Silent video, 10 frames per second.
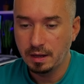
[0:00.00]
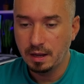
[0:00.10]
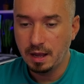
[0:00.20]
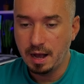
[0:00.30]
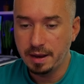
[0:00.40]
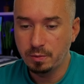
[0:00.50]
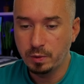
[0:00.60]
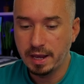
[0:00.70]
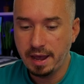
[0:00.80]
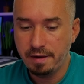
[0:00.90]
And we
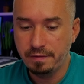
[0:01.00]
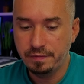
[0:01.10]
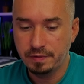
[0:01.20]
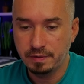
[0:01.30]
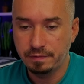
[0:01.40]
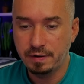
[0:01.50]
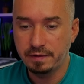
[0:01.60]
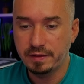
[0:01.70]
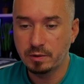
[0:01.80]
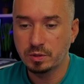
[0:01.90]
have
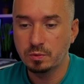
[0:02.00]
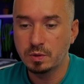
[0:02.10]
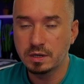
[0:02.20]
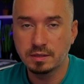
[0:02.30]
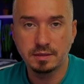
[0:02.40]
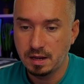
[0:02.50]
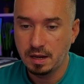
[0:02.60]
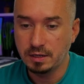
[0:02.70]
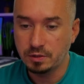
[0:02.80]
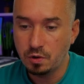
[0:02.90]
5000 words.
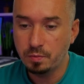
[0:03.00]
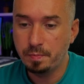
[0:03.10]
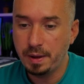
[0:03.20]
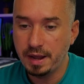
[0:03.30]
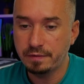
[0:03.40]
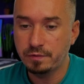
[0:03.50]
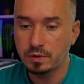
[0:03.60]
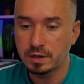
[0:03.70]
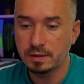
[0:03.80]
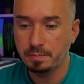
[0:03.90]
It's not bad for
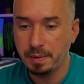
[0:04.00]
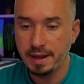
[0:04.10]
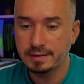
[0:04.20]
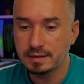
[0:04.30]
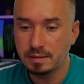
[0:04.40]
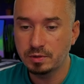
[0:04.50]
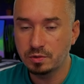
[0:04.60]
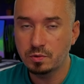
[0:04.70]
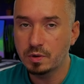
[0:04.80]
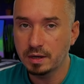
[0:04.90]
a bedtime
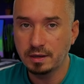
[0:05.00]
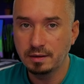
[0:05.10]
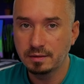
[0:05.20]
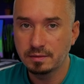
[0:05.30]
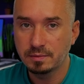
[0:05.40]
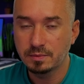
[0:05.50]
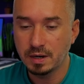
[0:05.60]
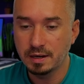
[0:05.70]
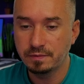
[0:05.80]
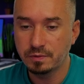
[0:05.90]
story,
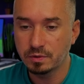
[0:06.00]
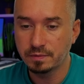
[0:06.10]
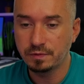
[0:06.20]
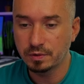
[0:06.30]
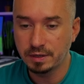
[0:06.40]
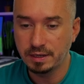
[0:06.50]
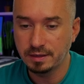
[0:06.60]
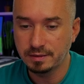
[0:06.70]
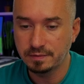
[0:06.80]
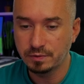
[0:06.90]
right? For
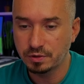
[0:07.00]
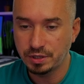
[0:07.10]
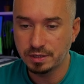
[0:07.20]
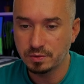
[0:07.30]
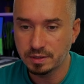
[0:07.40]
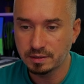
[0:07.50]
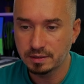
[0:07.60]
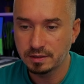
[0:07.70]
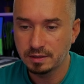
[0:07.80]
kids, for children's.